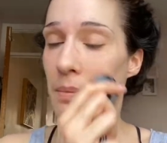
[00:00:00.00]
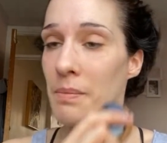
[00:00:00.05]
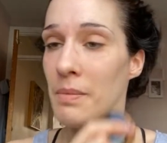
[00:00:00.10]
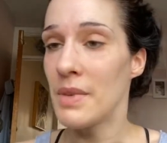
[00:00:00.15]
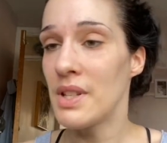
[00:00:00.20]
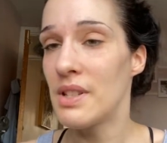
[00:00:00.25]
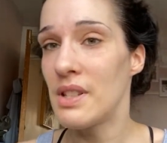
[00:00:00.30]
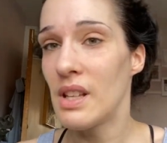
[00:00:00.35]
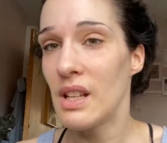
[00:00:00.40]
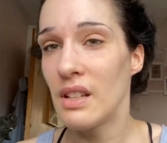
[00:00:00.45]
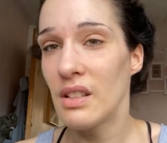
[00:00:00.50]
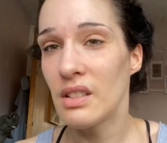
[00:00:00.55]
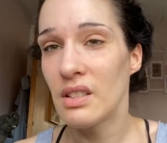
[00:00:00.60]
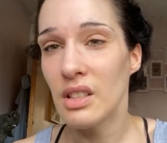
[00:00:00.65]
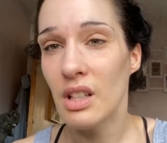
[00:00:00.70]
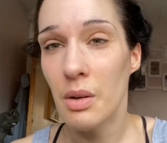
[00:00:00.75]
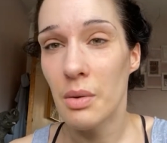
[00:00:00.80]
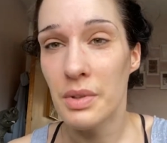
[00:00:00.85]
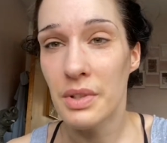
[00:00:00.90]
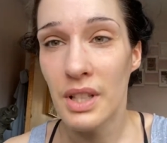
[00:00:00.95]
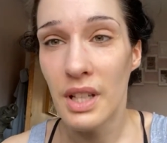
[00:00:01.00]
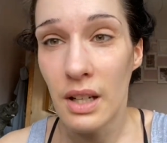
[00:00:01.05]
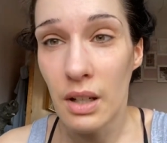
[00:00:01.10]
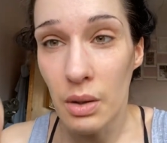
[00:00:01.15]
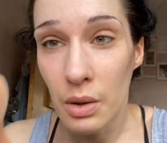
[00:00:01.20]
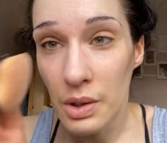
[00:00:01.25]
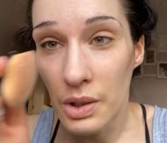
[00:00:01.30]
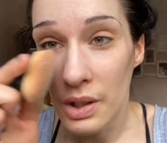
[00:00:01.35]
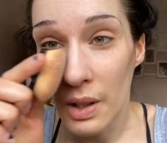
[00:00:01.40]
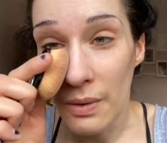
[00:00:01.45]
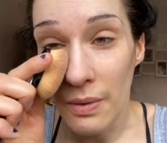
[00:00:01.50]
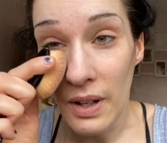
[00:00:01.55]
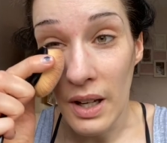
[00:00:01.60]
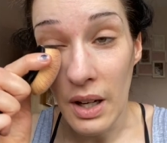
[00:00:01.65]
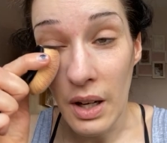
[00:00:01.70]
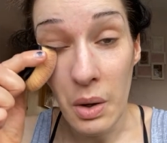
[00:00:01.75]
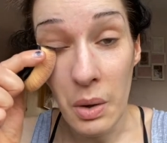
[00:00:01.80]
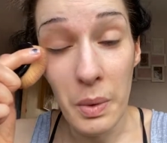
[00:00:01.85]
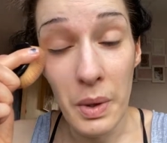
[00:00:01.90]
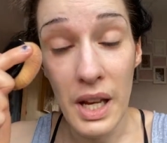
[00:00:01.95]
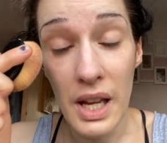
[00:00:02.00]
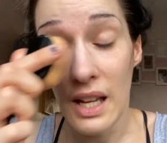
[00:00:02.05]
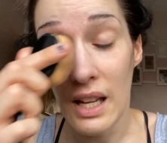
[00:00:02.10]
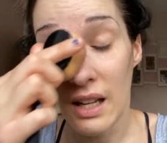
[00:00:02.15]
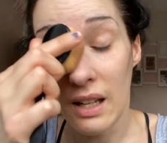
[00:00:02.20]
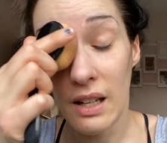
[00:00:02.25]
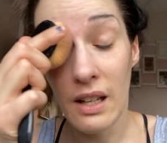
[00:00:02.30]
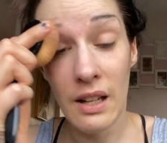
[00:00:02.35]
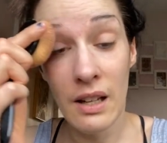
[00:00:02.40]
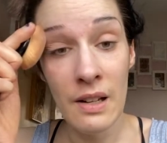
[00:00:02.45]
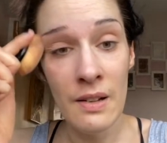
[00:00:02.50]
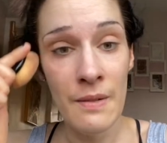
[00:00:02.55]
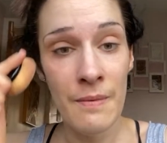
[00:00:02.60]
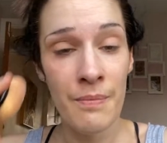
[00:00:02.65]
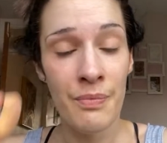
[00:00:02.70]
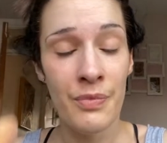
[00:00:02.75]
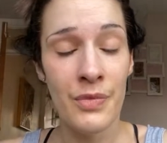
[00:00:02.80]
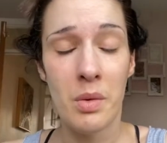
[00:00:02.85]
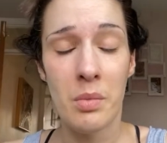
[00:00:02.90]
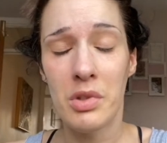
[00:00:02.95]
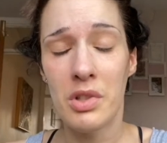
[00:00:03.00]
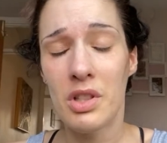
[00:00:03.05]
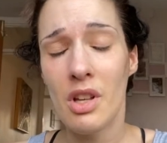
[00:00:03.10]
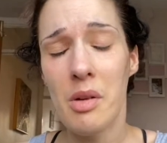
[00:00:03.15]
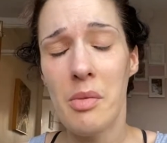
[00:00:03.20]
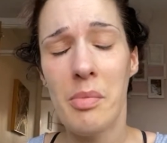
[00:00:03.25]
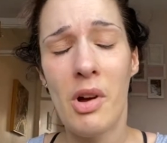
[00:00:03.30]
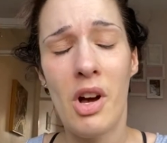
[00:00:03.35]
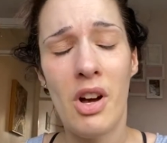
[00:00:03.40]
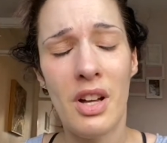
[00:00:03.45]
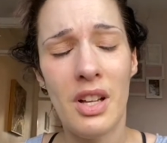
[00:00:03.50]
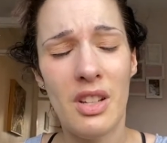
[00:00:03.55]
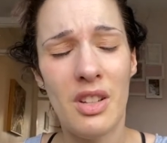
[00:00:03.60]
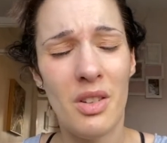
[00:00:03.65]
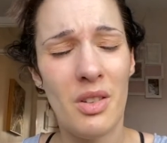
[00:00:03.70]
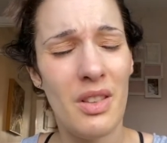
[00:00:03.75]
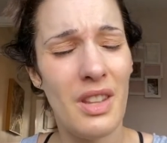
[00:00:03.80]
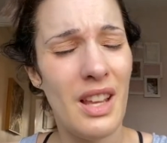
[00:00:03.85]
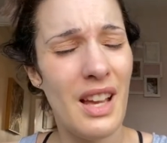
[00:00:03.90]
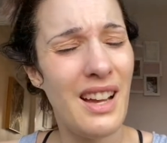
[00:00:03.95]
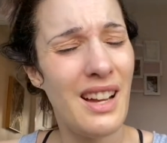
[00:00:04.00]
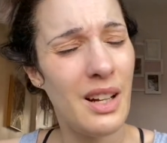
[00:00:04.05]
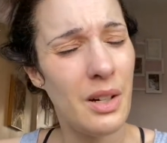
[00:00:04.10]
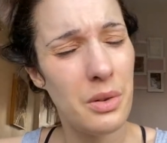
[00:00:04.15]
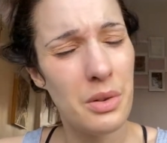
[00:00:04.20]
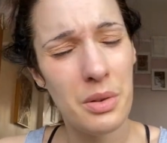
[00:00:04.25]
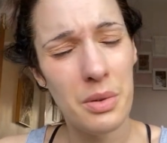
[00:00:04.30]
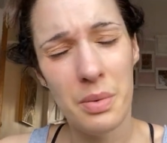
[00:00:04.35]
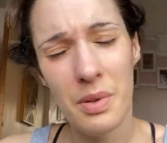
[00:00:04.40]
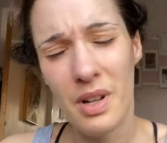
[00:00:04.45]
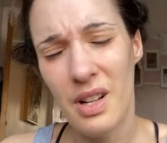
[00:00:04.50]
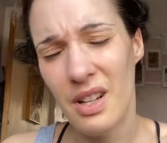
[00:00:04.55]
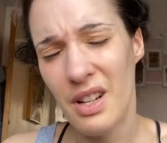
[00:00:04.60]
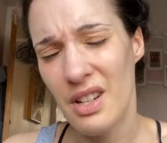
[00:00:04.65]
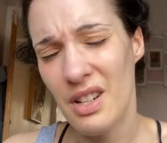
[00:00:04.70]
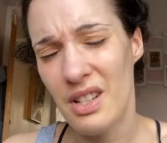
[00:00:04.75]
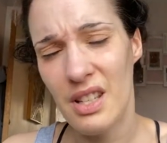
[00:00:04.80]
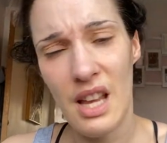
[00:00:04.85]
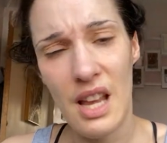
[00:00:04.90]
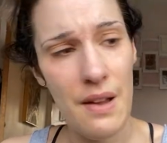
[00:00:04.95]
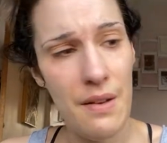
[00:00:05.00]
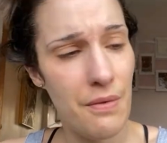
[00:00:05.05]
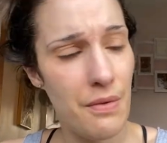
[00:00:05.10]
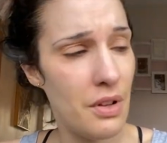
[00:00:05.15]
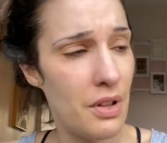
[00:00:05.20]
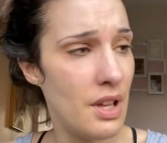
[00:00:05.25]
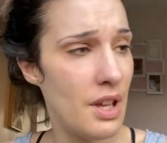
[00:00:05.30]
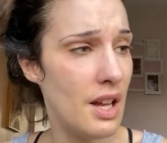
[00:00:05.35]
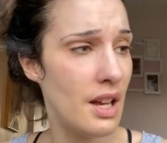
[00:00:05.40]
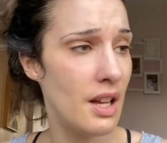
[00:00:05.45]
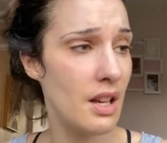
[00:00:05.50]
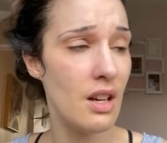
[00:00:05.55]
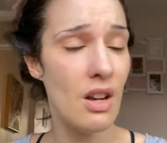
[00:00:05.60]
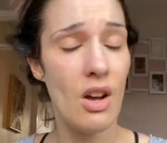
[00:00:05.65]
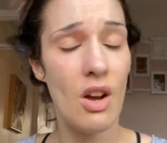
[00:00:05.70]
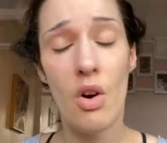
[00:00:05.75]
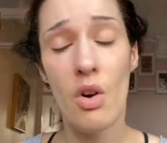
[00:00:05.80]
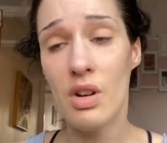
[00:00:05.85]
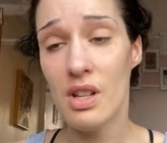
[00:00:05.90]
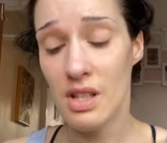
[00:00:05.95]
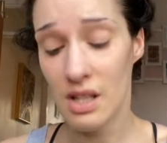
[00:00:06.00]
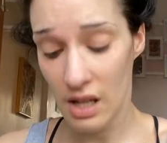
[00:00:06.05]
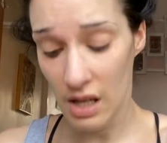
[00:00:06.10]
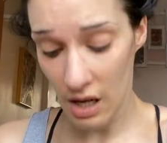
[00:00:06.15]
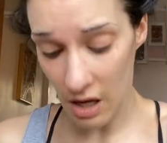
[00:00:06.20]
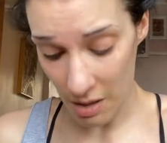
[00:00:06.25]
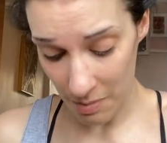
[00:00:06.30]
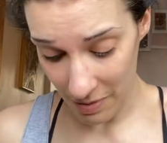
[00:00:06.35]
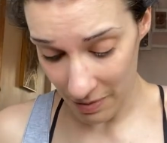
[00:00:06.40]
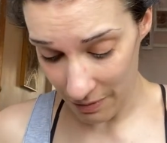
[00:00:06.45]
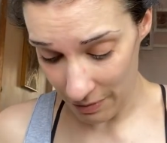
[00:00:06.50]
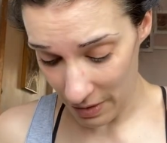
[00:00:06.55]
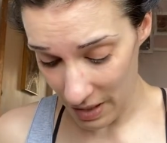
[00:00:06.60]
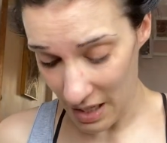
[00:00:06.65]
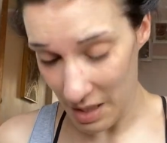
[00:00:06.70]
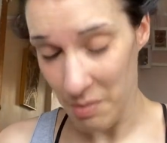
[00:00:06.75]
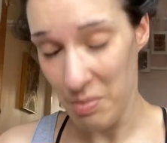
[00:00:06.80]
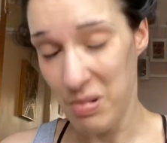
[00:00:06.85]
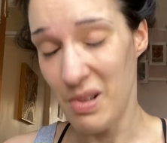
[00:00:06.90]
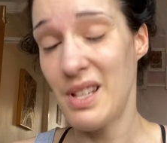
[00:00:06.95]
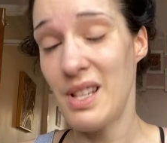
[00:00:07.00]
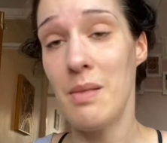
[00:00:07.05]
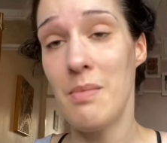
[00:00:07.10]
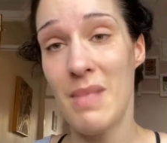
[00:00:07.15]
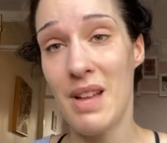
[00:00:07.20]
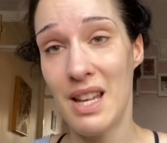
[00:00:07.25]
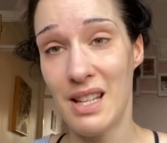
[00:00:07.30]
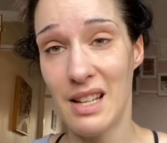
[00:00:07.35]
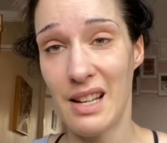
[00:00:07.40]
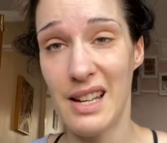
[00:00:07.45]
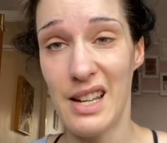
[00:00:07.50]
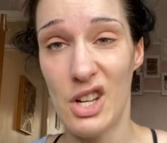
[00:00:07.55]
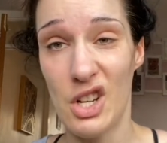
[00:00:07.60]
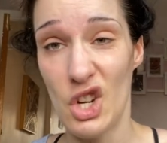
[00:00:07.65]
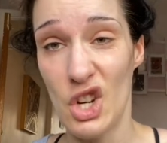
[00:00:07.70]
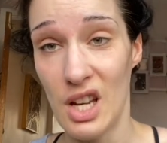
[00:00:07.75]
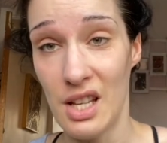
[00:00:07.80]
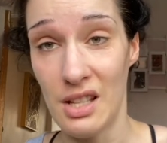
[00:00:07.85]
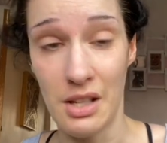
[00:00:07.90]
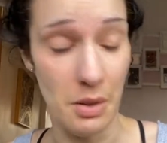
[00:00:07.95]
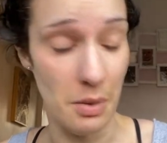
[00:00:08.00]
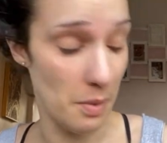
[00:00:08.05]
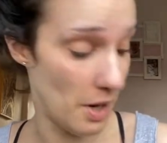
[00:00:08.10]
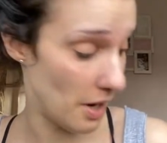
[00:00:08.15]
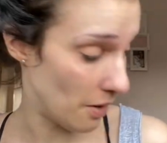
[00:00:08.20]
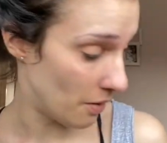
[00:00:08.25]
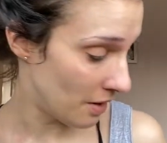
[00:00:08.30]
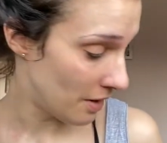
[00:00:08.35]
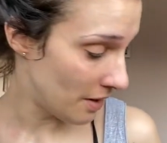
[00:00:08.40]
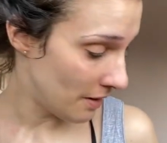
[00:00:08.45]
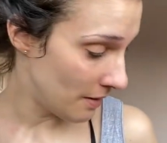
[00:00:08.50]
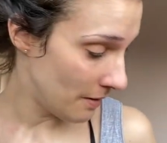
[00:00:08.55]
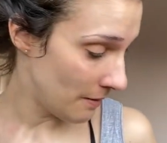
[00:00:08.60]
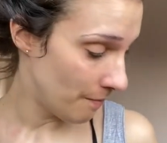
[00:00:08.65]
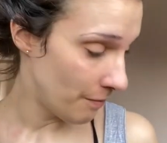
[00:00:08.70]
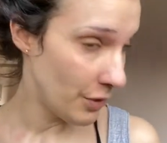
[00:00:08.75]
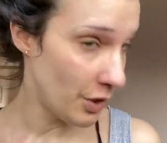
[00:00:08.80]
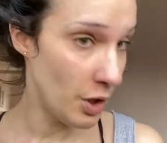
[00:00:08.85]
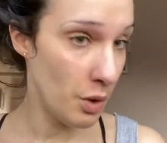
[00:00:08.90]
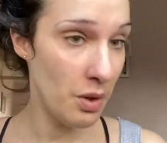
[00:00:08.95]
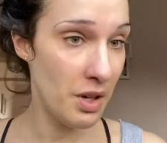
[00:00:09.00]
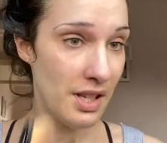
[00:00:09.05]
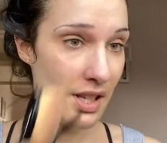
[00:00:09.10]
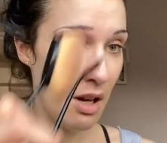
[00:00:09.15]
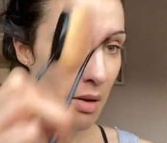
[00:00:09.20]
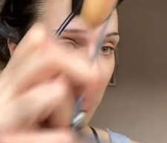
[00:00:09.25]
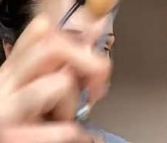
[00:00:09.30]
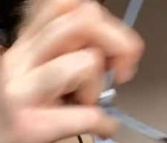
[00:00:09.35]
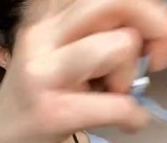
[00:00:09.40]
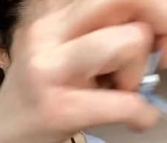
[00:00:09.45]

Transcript: Since I was ill, so for like a week. I'm so behind on the housework and just everything, and honestly, I've been feeling pretty mentally shit as well. You want to sit on my